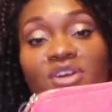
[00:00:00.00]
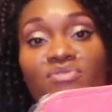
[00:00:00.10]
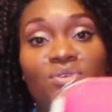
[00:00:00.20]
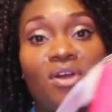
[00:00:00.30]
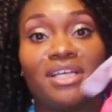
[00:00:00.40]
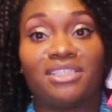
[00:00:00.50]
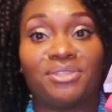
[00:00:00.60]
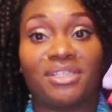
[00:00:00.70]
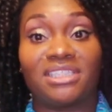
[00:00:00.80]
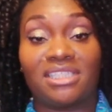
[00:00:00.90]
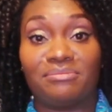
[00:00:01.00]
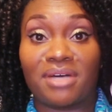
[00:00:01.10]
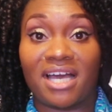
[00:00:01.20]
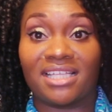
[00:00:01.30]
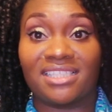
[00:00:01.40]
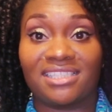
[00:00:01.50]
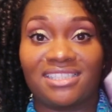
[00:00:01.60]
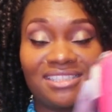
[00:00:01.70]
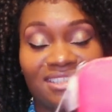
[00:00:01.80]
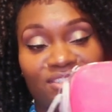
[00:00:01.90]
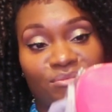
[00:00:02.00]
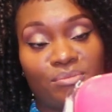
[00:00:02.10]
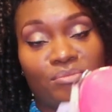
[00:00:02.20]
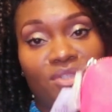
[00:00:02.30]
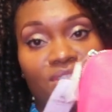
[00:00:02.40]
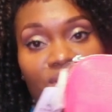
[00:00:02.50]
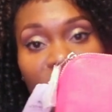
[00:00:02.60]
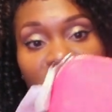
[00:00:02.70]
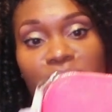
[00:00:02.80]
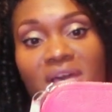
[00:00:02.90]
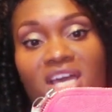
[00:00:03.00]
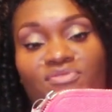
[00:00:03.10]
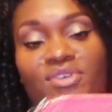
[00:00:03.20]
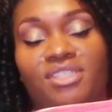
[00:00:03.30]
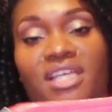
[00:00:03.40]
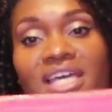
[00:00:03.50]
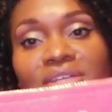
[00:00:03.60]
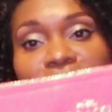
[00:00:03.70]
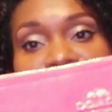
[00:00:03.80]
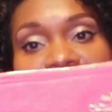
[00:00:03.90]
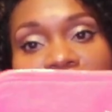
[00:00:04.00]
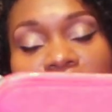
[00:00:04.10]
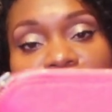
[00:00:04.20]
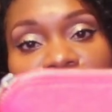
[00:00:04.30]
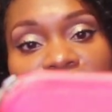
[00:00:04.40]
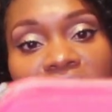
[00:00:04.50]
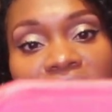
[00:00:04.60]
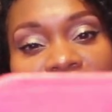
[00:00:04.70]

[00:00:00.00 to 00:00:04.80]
if you are interested in buying this. So this is my first item, my Coach